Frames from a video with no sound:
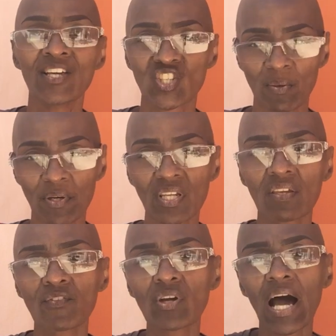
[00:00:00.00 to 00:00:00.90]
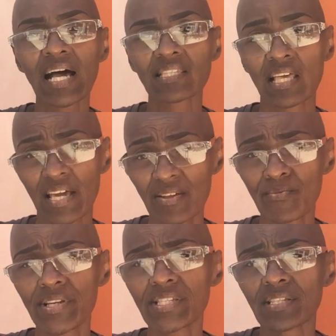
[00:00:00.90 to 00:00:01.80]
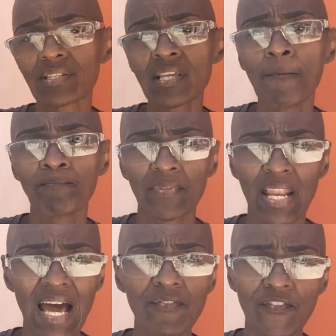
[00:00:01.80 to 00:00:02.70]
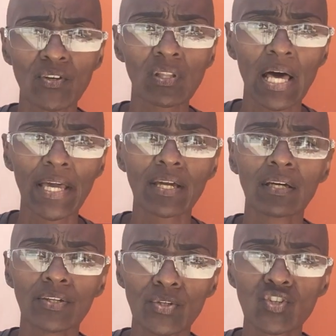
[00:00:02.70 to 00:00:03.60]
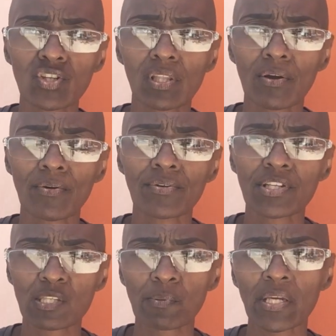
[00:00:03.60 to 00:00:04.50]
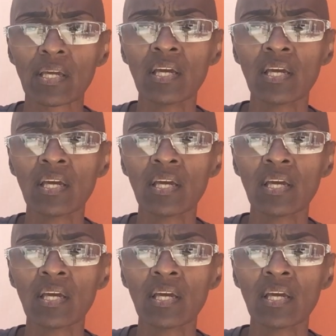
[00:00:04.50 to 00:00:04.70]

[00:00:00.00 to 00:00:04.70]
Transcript: So I'm gonna give you guys the 8 reasons that I feel like you should learn to speak